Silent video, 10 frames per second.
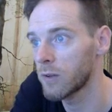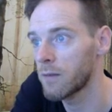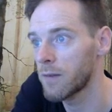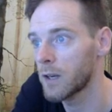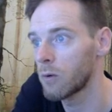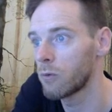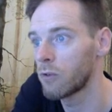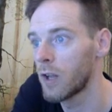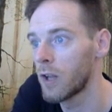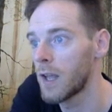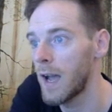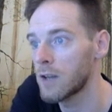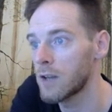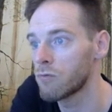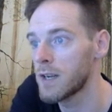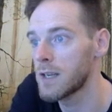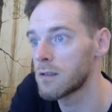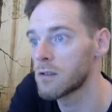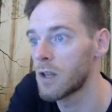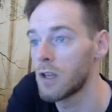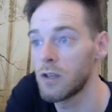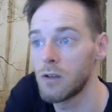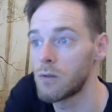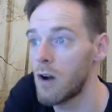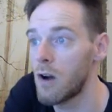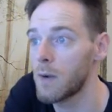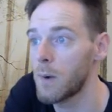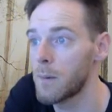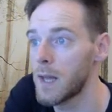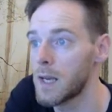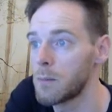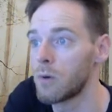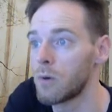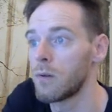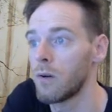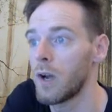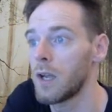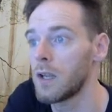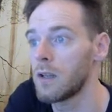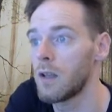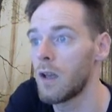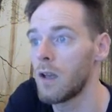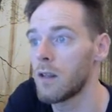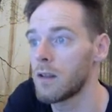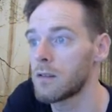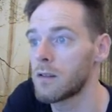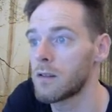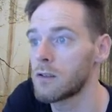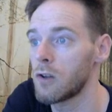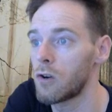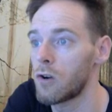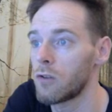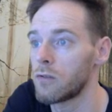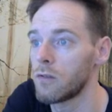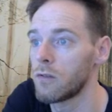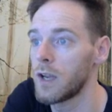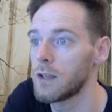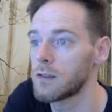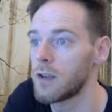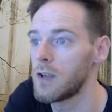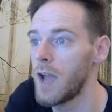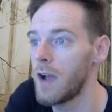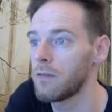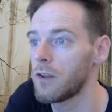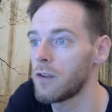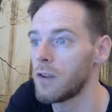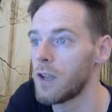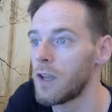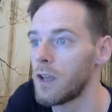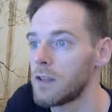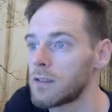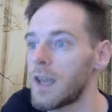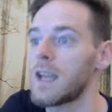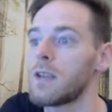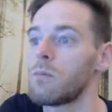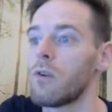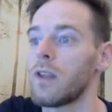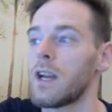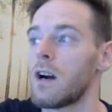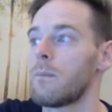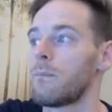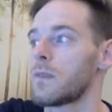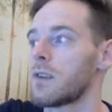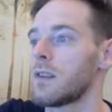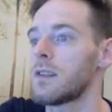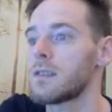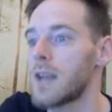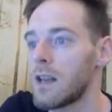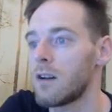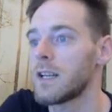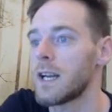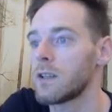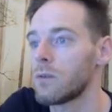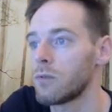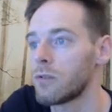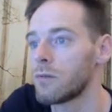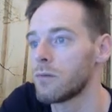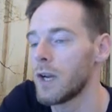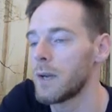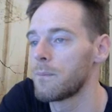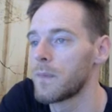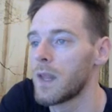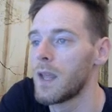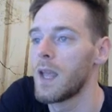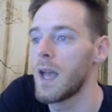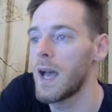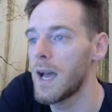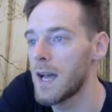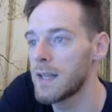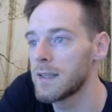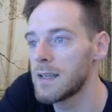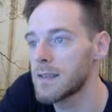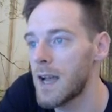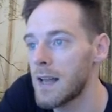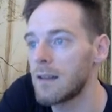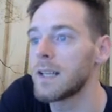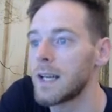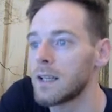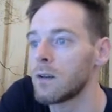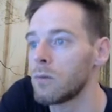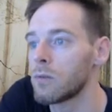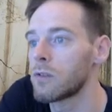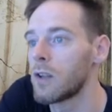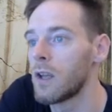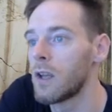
and F angles as your reasons. You can't get away with that anymore. All right, yeah, that's long gone. Right, so you have to say what they are. So this is allied angles, right? And these allied angles,